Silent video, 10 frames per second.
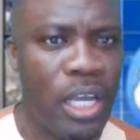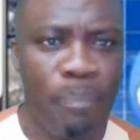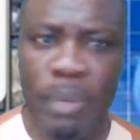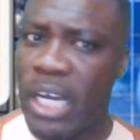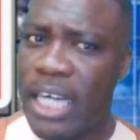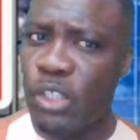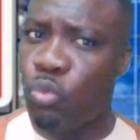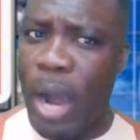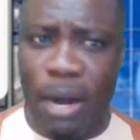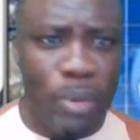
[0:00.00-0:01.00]
because
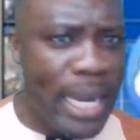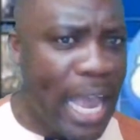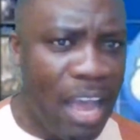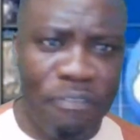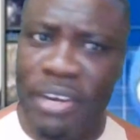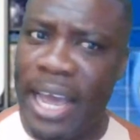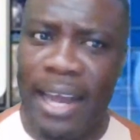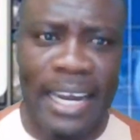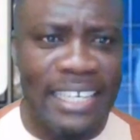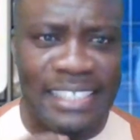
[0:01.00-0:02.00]
what we have
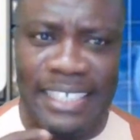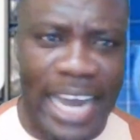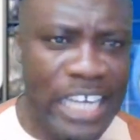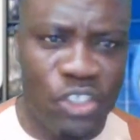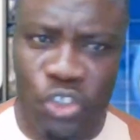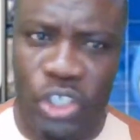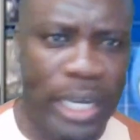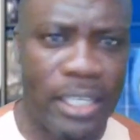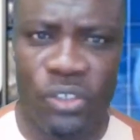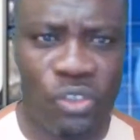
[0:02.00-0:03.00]
done is not
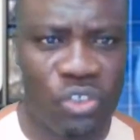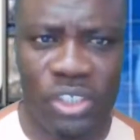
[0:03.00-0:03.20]
change.